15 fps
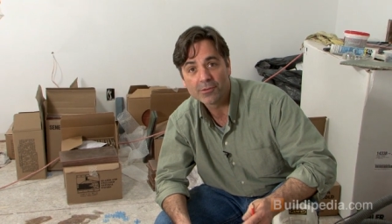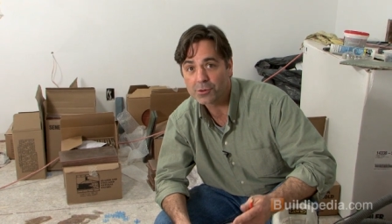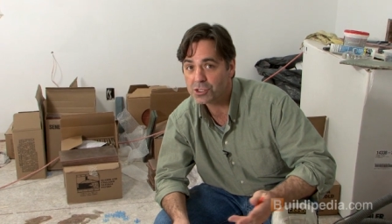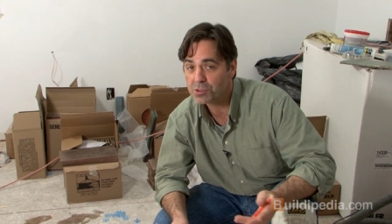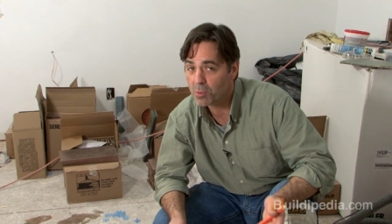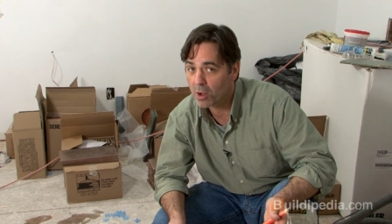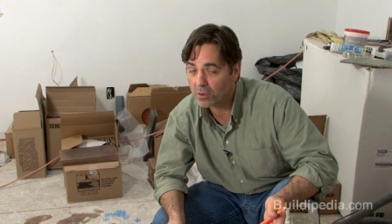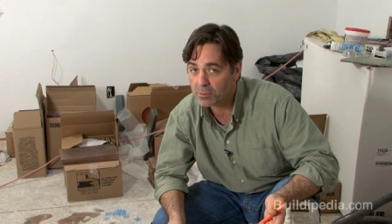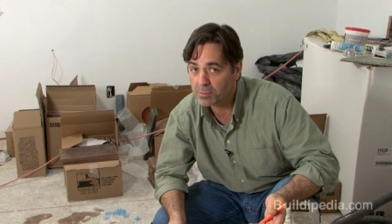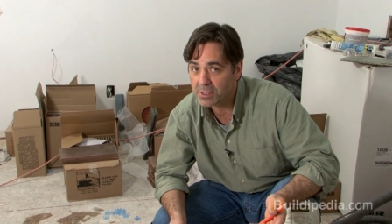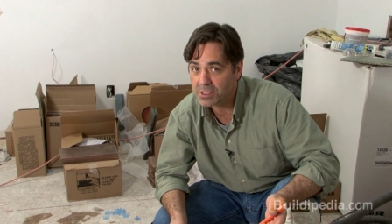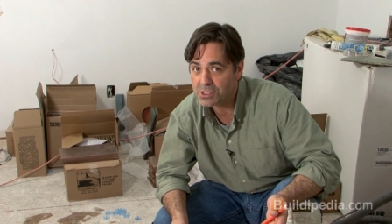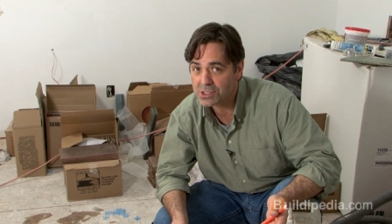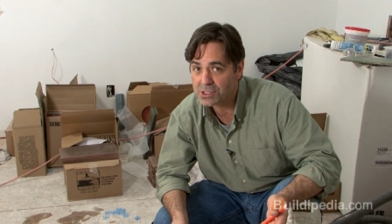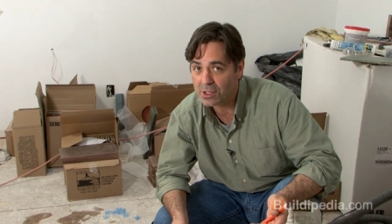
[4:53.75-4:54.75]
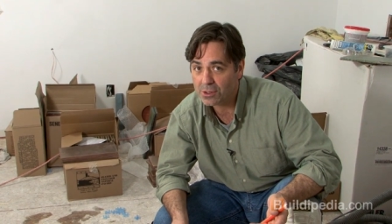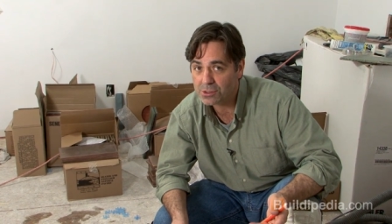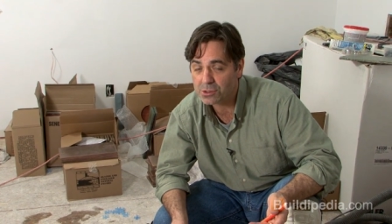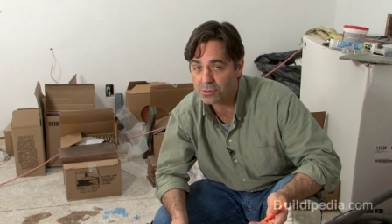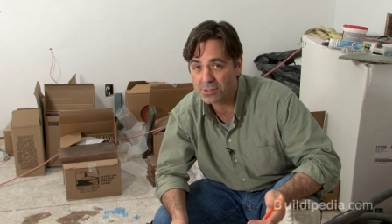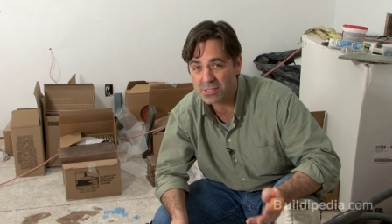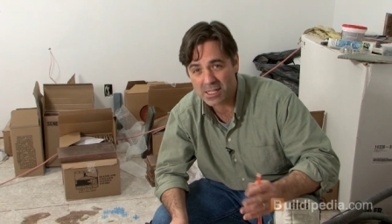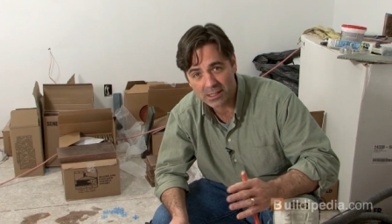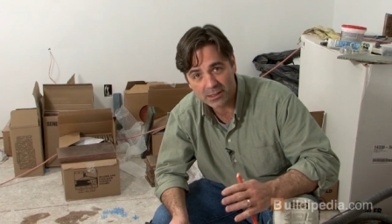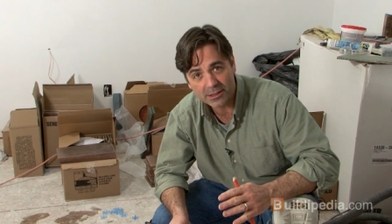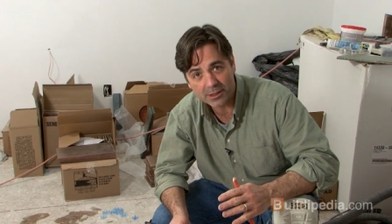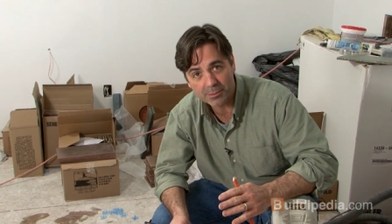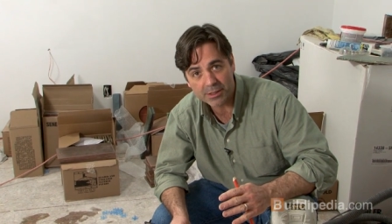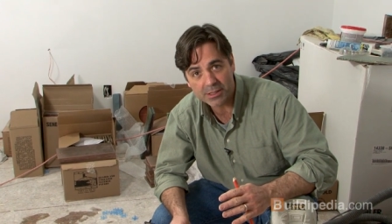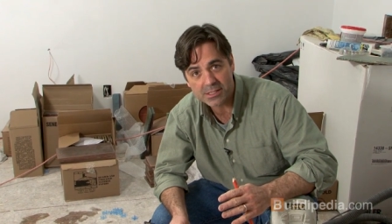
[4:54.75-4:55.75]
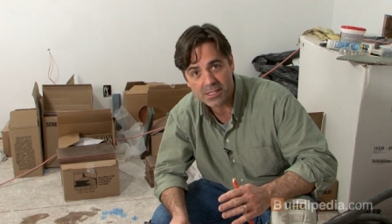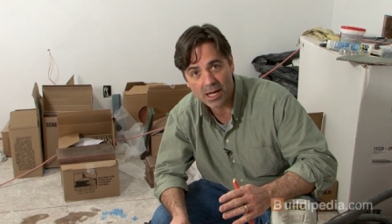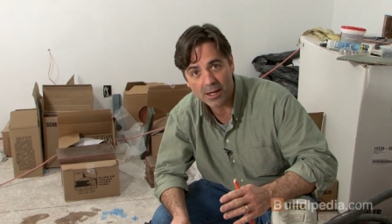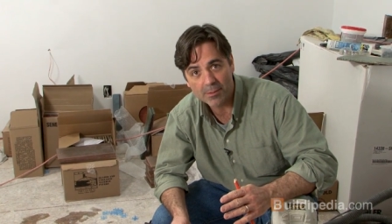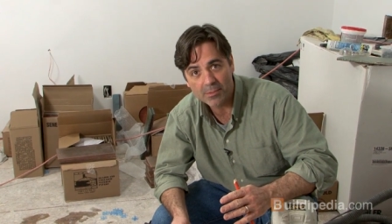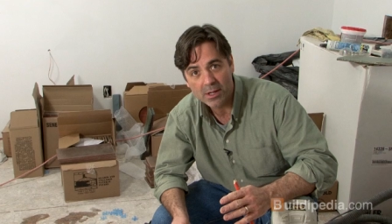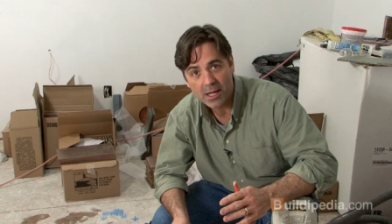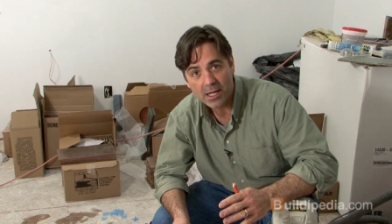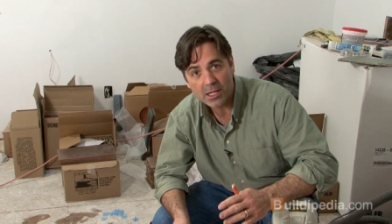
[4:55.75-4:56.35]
They're smaller pieces though, so it'll take a little bit of time.